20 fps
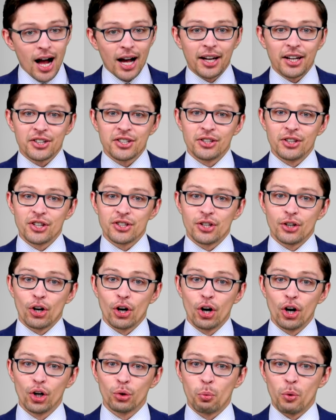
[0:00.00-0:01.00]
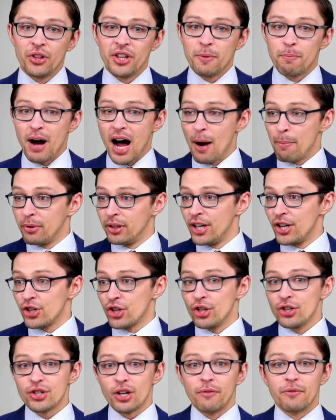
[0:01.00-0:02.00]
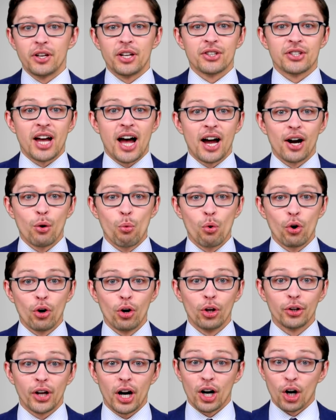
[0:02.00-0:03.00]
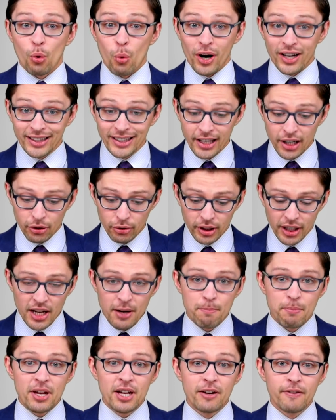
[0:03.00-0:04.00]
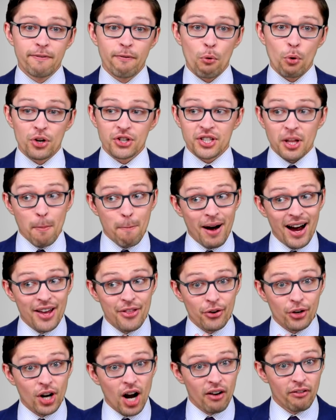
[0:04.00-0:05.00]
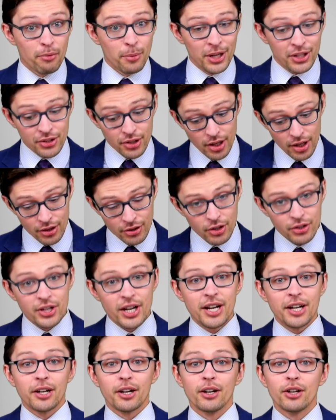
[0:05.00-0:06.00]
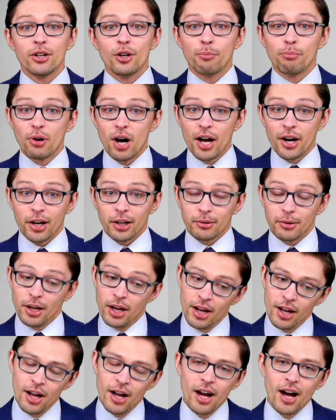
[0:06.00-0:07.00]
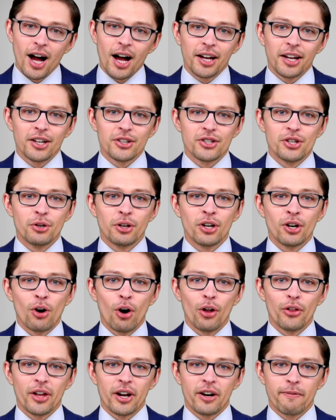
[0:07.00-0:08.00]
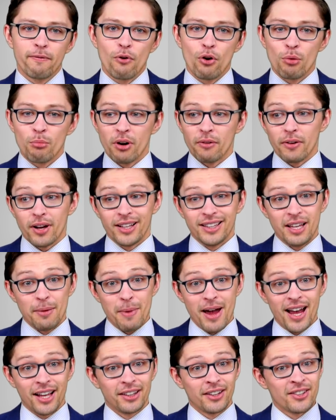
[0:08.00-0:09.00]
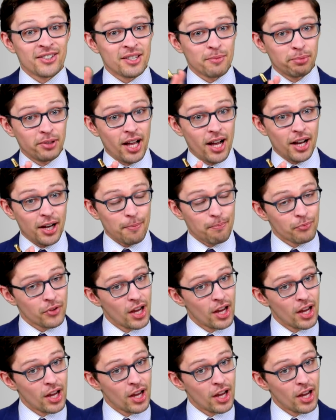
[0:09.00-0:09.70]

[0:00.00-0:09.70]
I guess it doesn't hurt when the populations of the entire world are quite literally being forced by their governments to take your product. I guess you can call that a form of demand and supply.